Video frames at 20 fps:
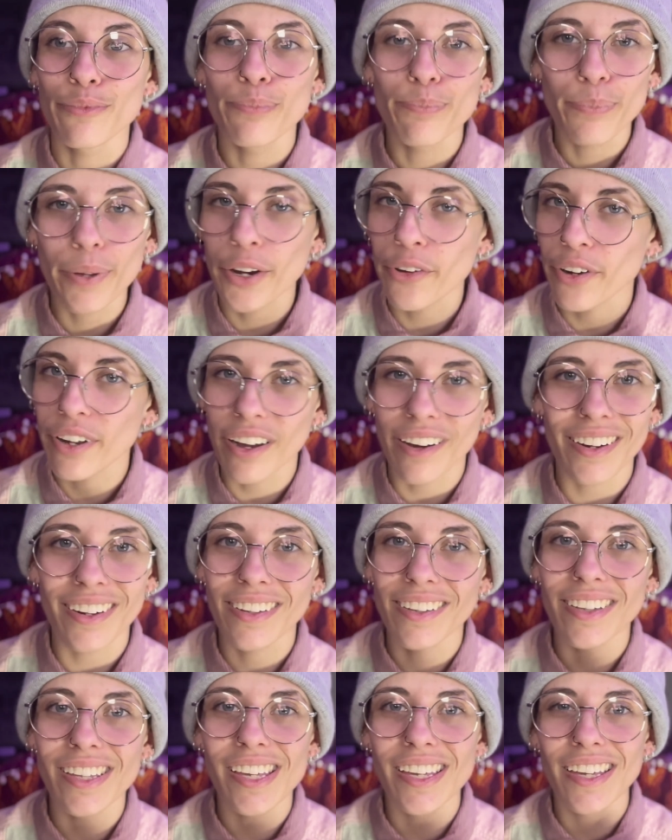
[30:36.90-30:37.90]

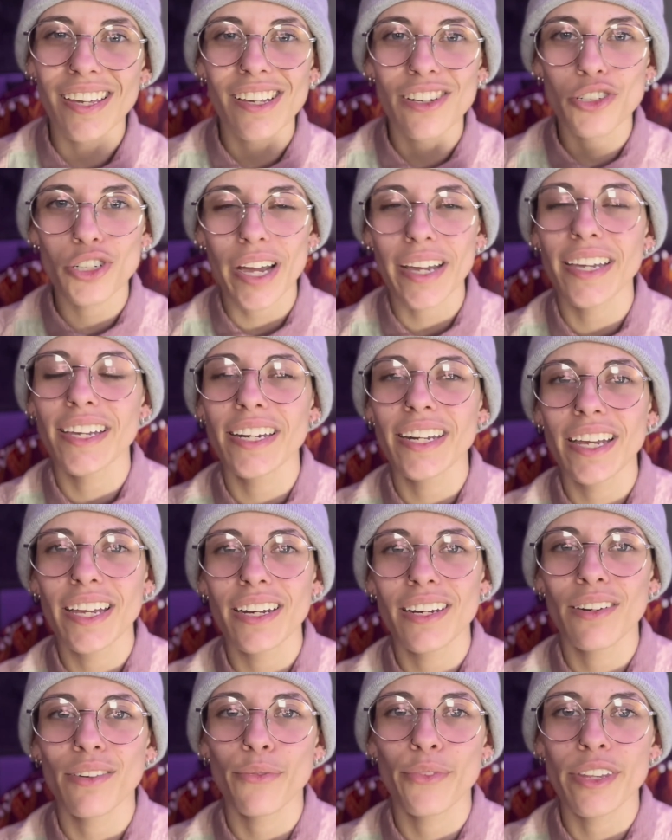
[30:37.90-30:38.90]
periodically checking
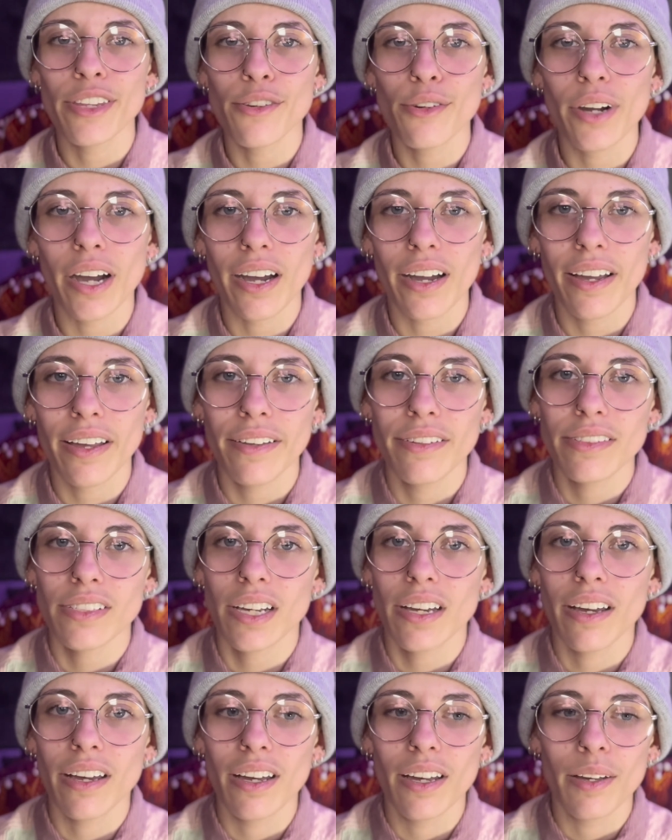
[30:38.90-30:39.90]
in with you guys,
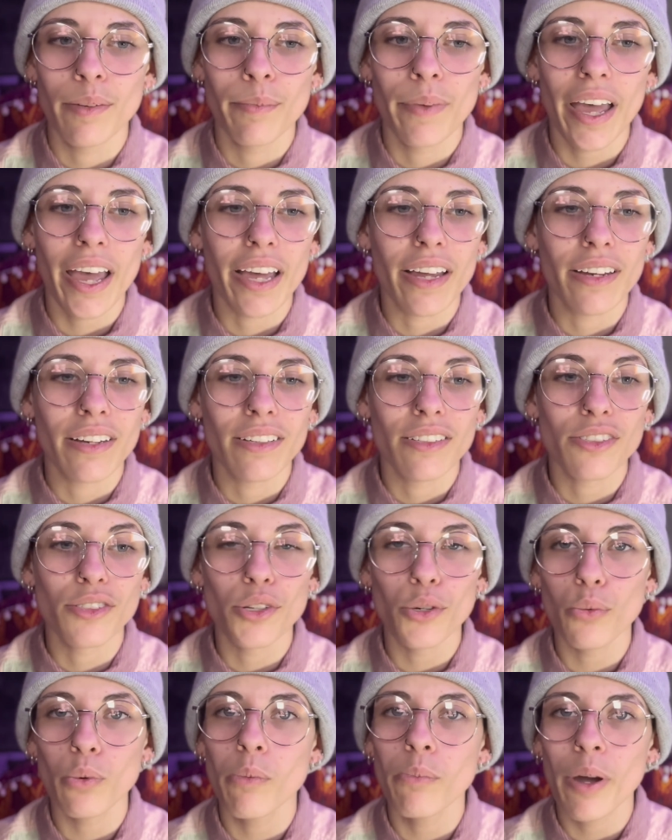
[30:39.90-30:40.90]
and
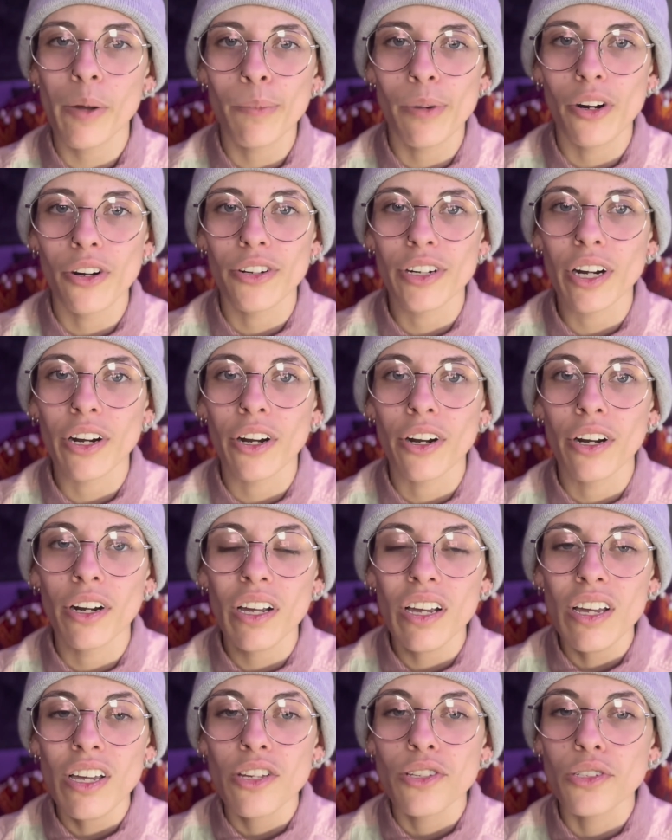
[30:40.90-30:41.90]
so will my partner.
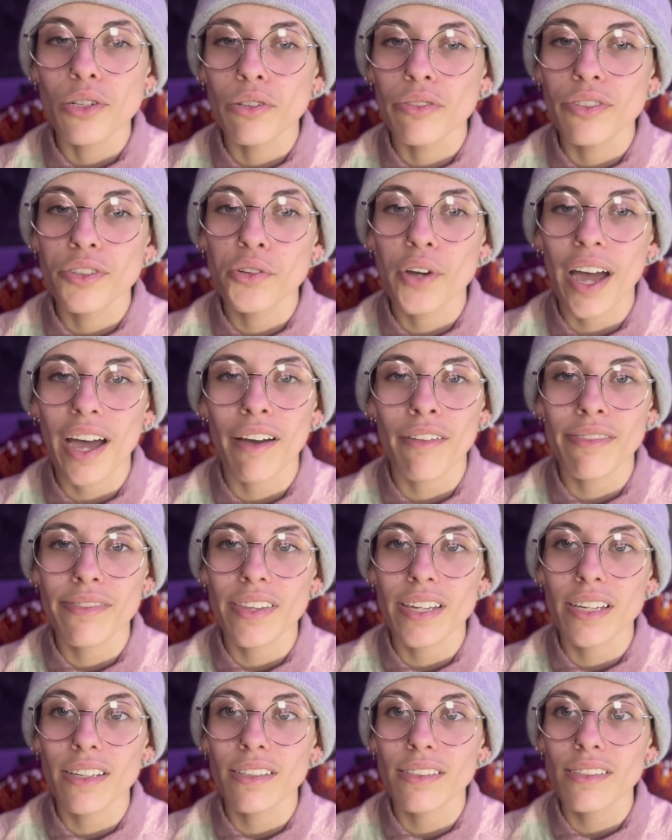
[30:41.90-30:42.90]
So if you have
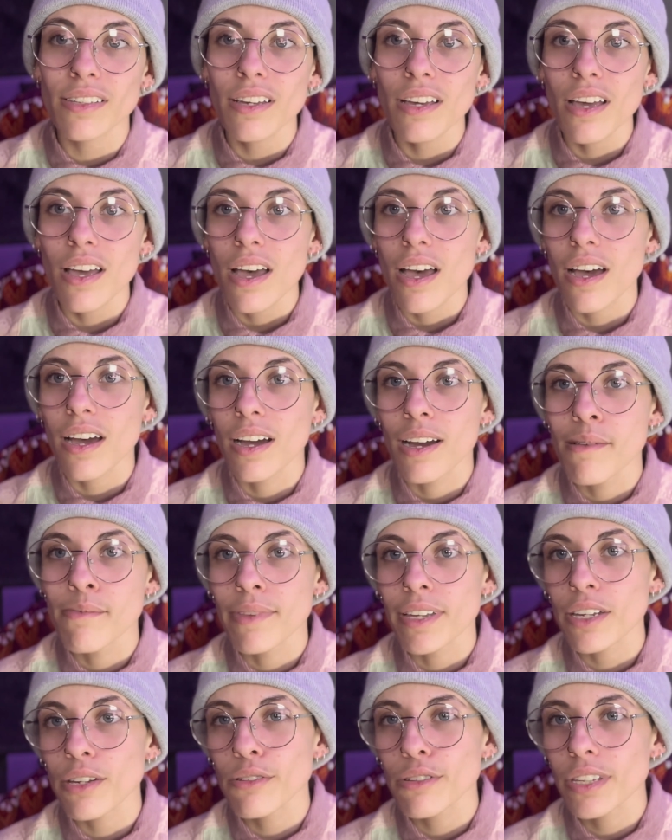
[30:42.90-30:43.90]
things
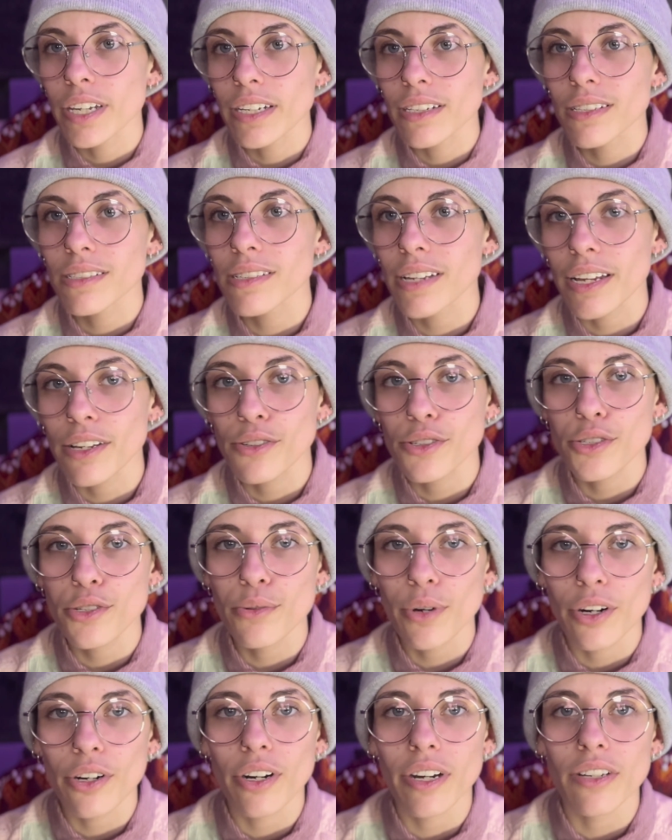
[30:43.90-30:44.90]
that you'd like to say to
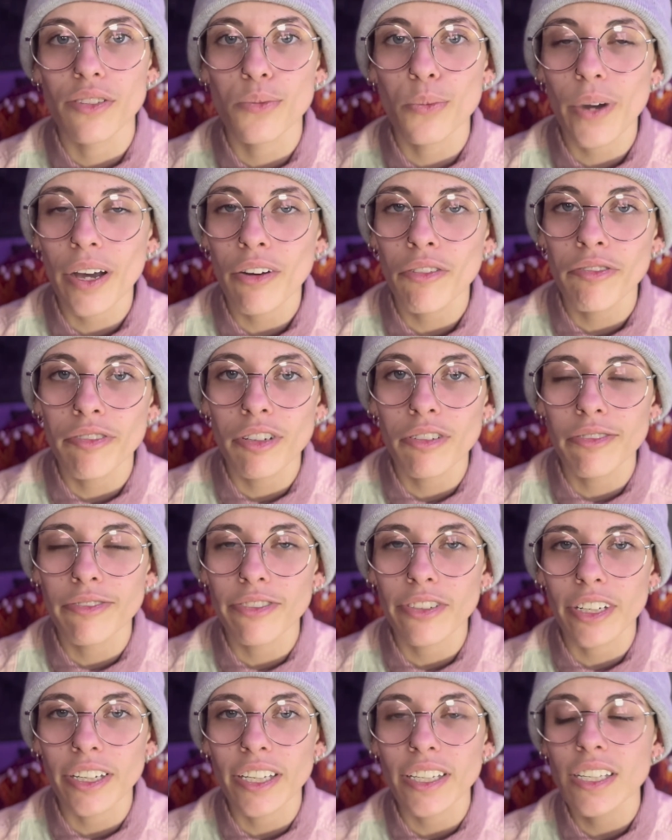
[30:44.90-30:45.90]
her as well, feel
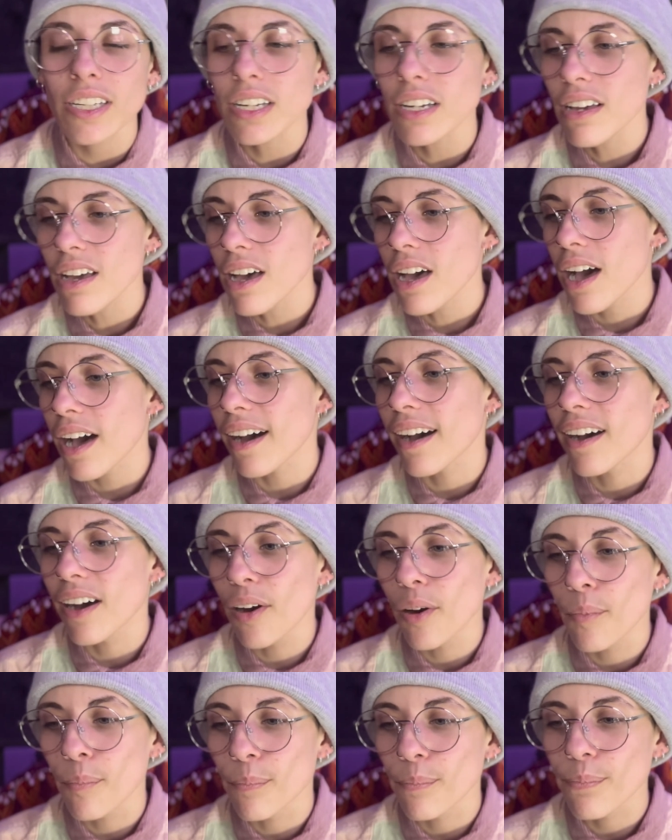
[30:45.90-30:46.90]
free.
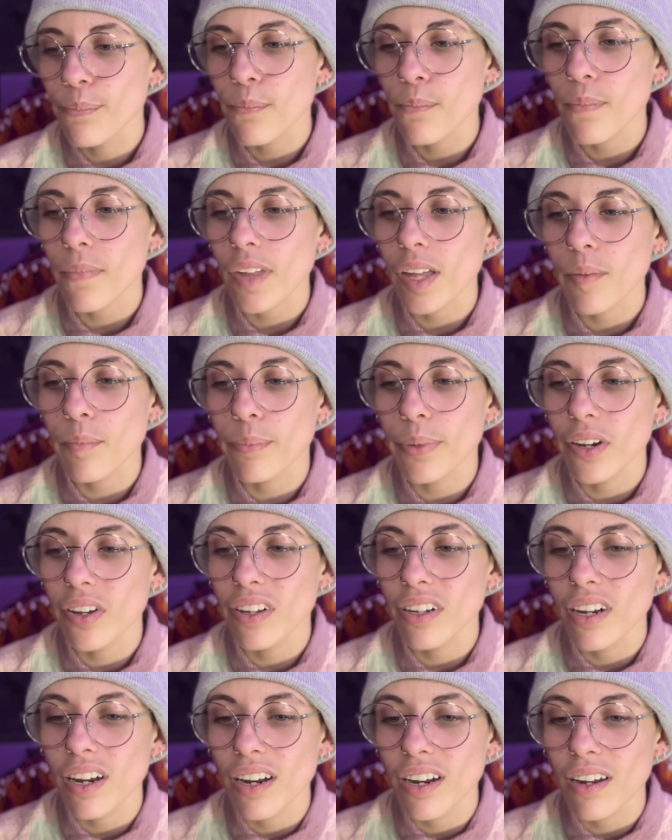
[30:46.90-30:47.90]
But